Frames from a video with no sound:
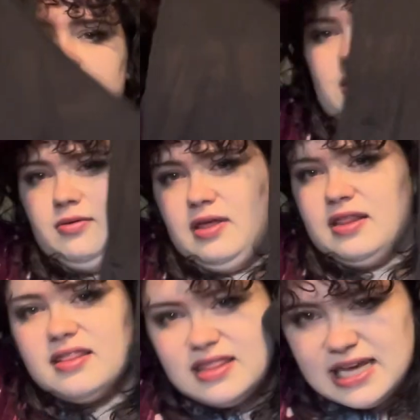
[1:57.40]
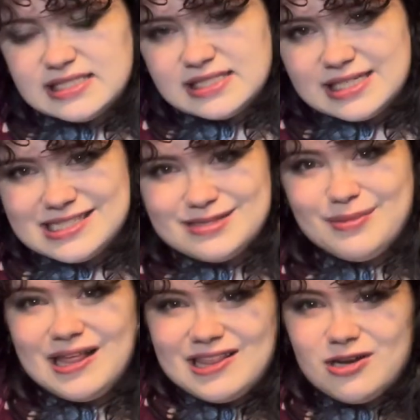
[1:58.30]
we go. This is
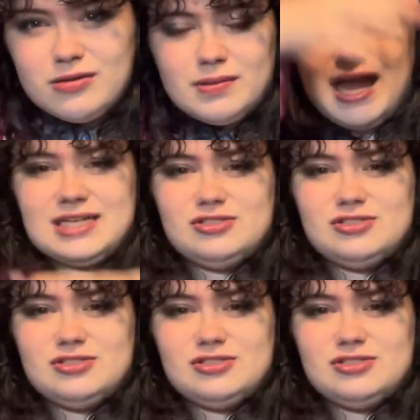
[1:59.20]
my little black